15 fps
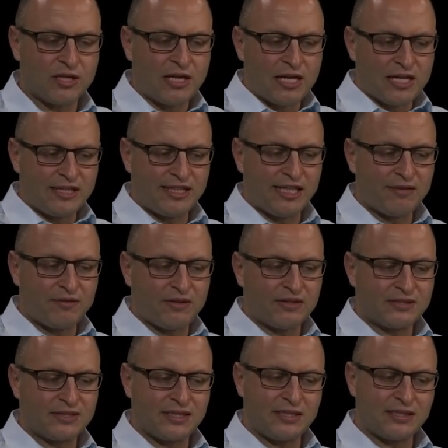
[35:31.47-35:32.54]
Yep. The
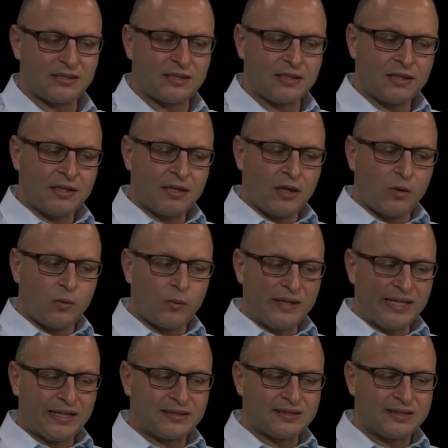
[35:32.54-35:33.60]
evidence is
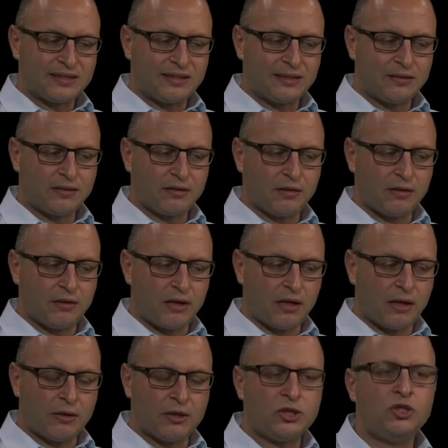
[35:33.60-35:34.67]
we are seeing
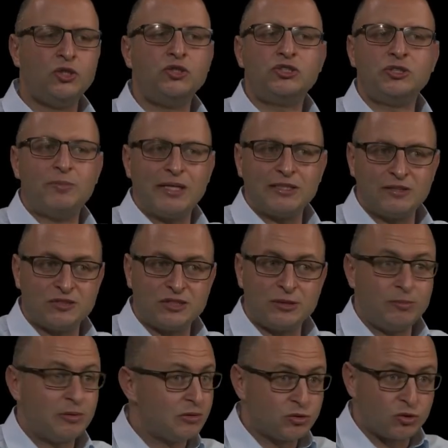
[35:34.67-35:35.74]
huge amounts of
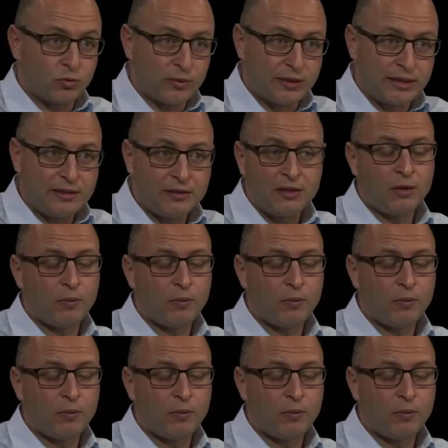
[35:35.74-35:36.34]
stimulus already.